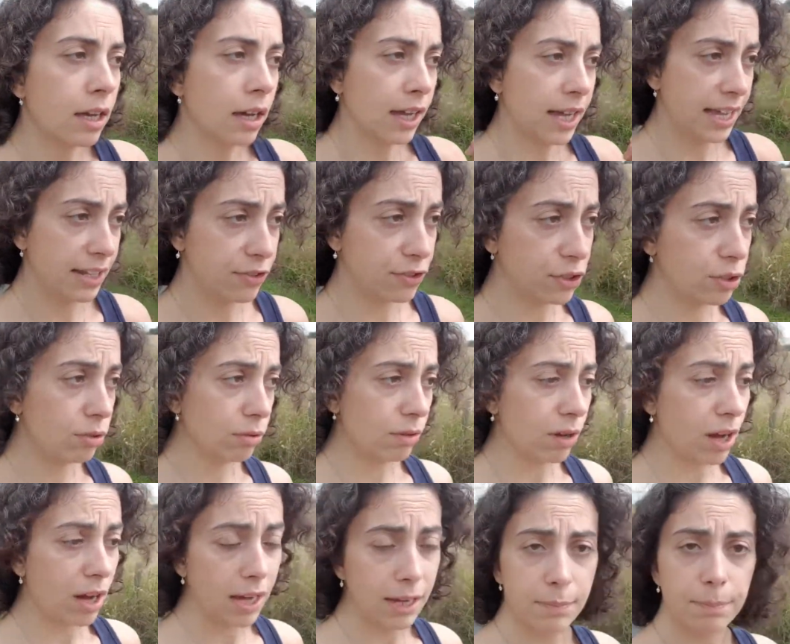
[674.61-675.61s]
okay, do
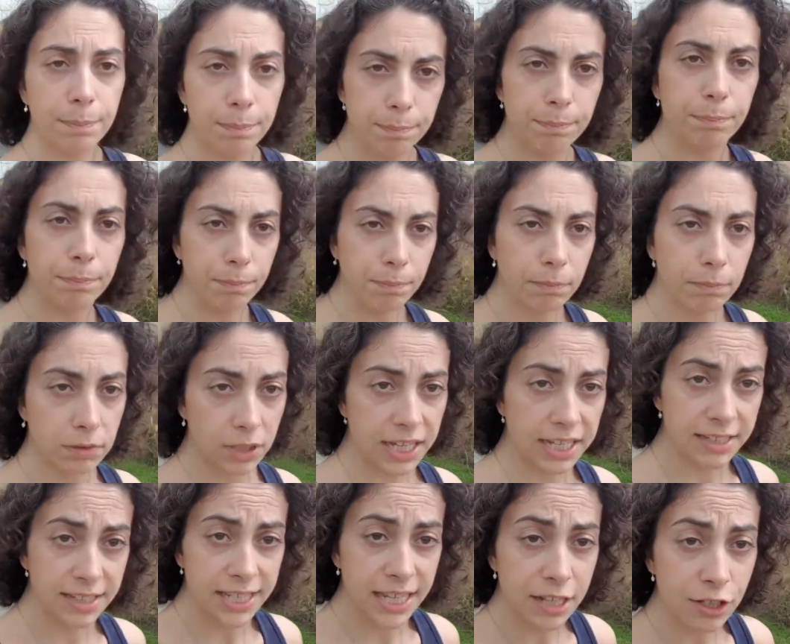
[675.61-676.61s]
I
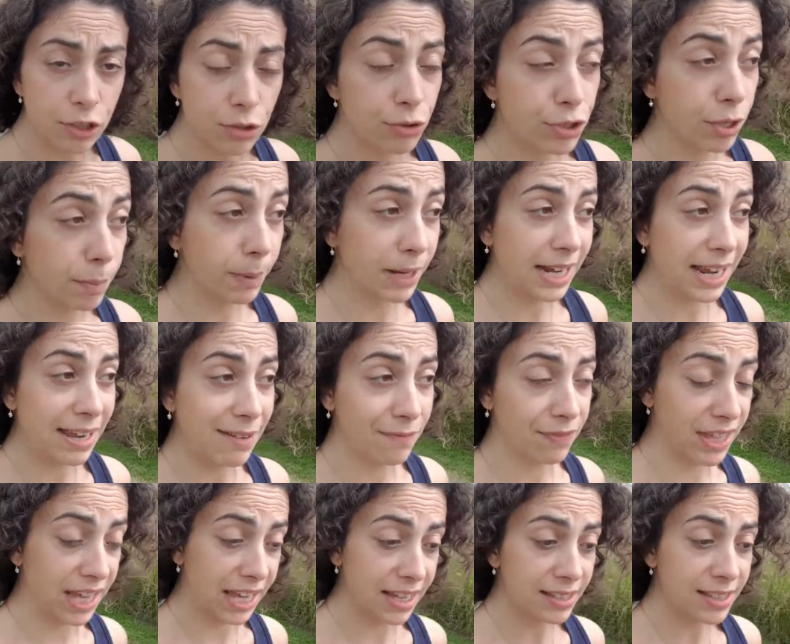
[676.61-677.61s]
continue to believe
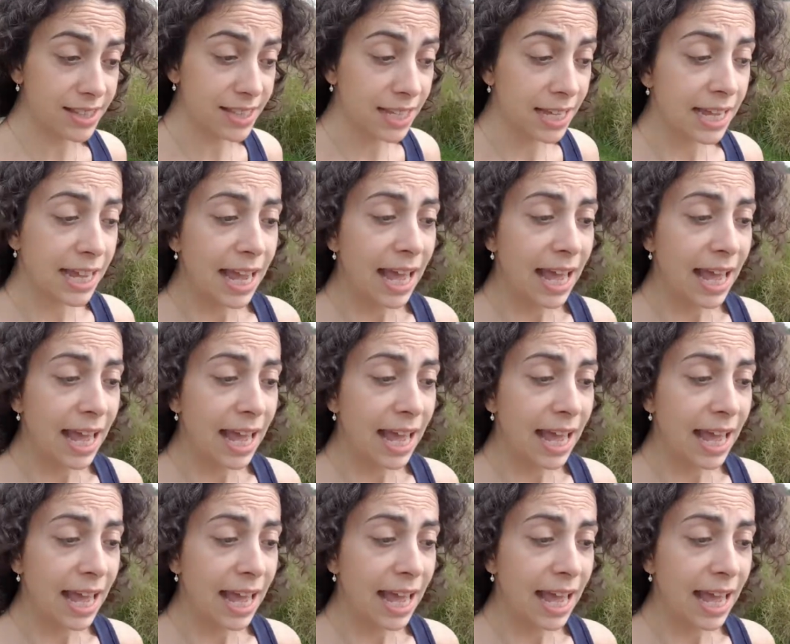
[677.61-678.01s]
this